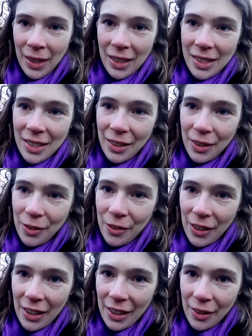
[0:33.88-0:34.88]
Until the
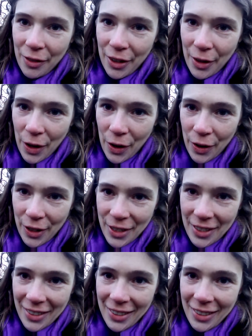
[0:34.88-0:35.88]
feeling got very
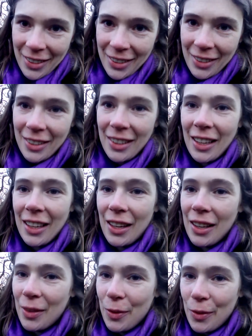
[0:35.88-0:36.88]
urgent. Like,
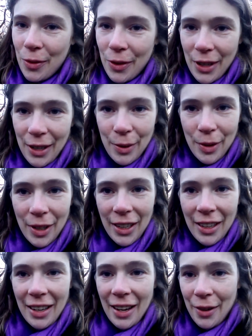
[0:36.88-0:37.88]
I really want to
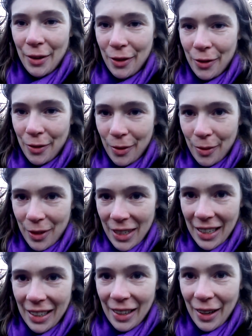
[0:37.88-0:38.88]
get out of
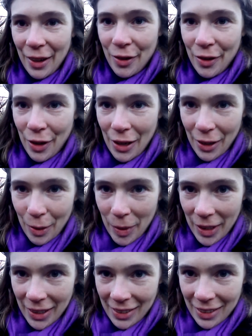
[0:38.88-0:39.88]
daily life for a little
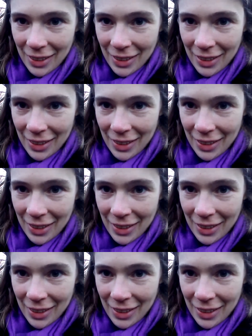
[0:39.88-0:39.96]
bit.